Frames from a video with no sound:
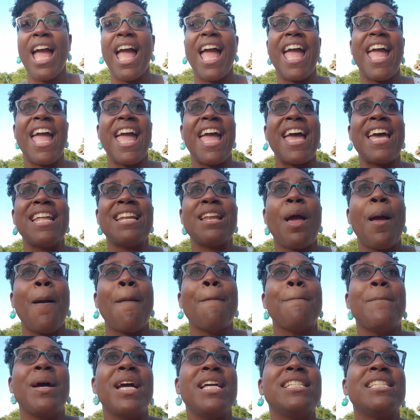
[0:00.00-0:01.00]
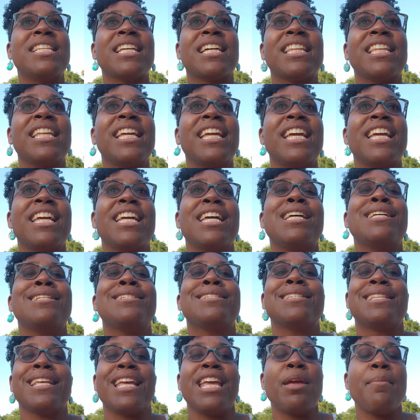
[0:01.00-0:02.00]
And basically his
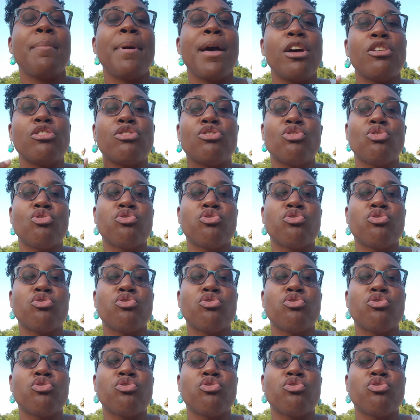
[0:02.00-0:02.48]
emails